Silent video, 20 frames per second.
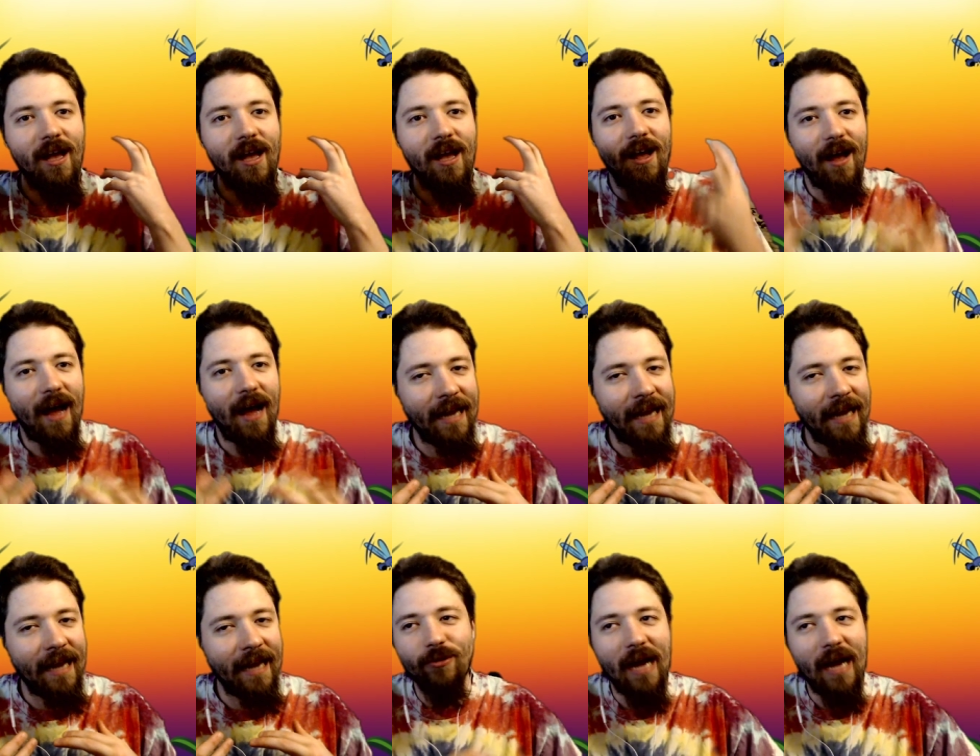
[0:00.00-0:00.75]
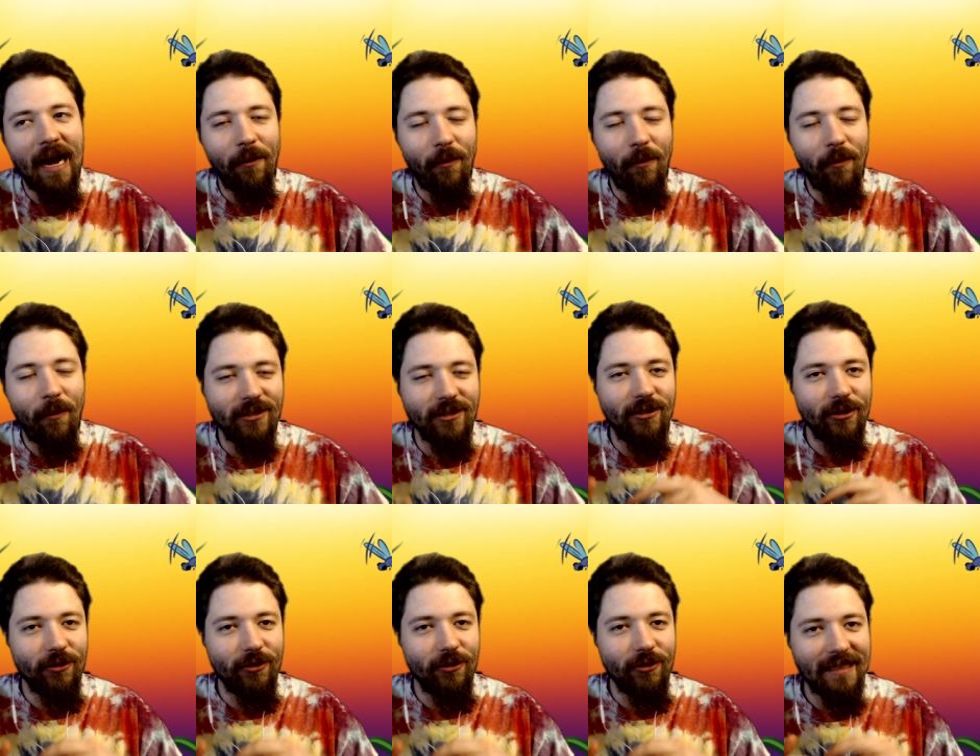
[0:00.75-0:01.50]
I do not want to do
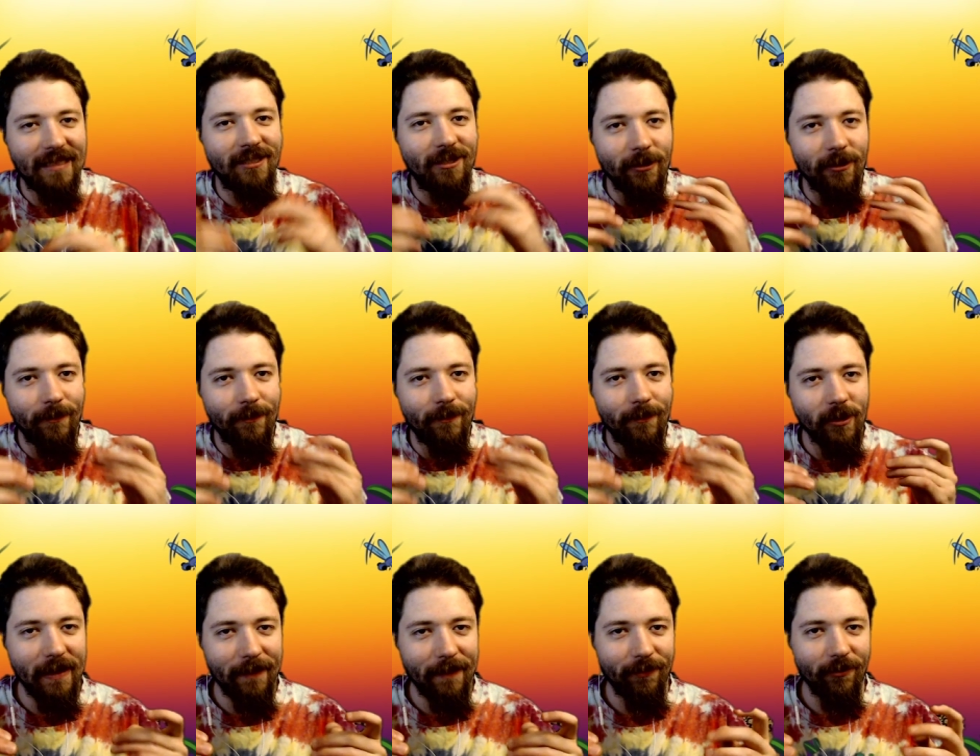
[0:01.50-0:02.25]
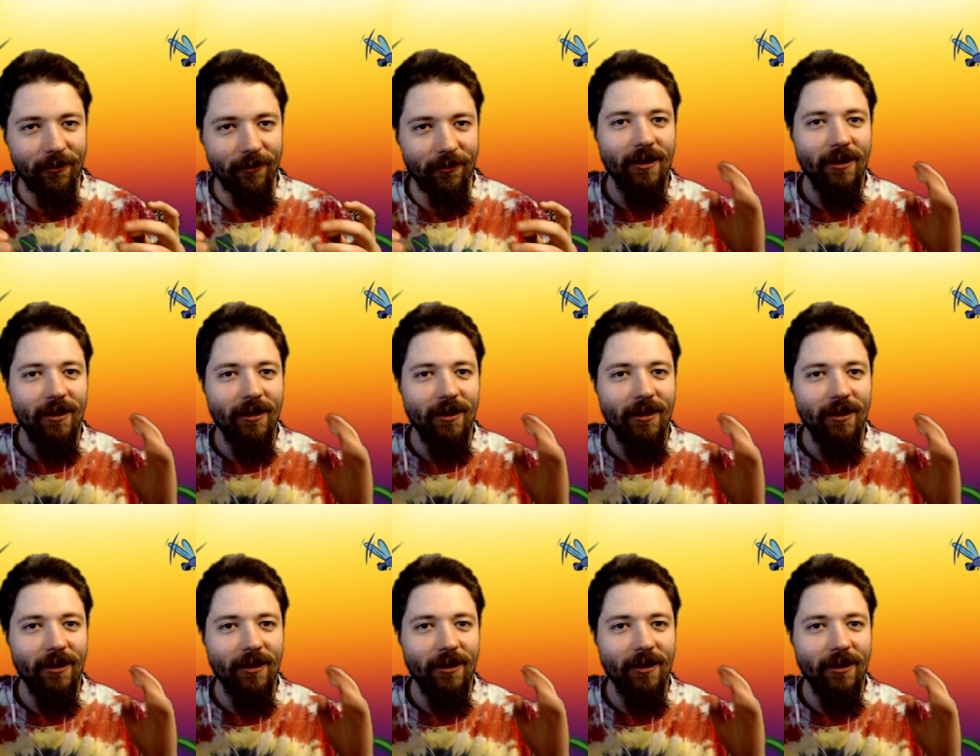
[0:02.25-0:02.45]
that to most people.